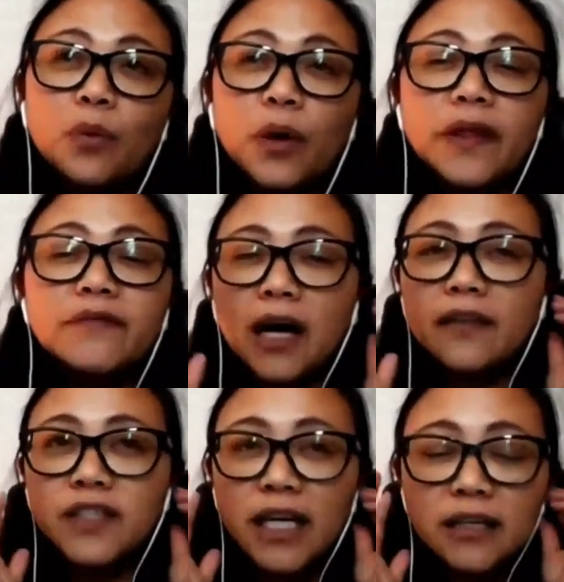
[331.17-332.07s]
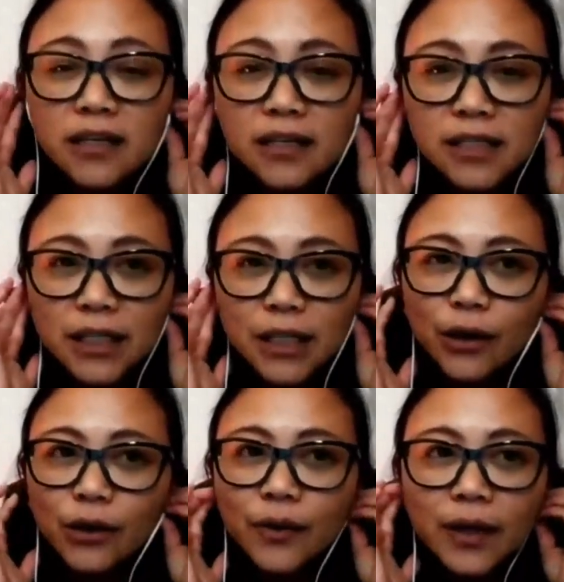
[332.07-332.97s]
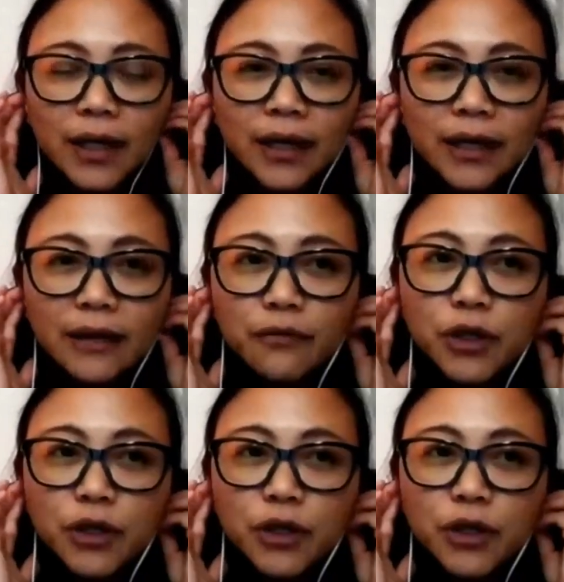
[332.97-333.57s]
what they've done 10 years ago if